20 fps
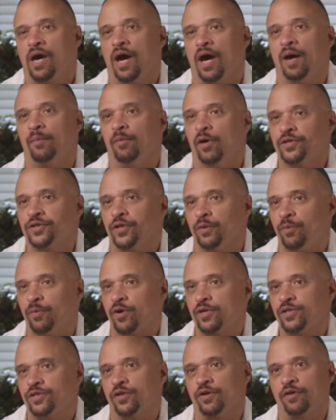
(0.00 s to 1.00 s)
I'm also
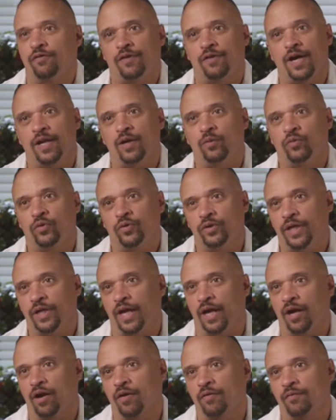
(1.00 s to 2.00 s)
board certified in wound
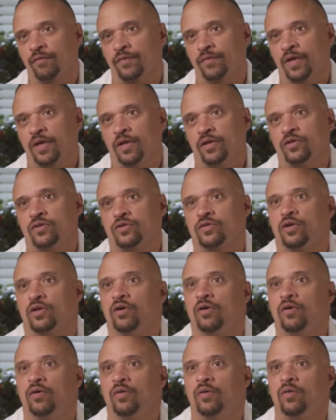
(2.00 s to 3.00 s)
care,
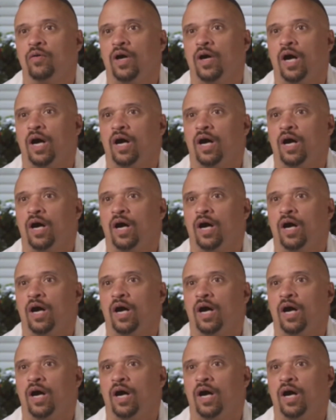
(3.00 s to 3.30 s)
so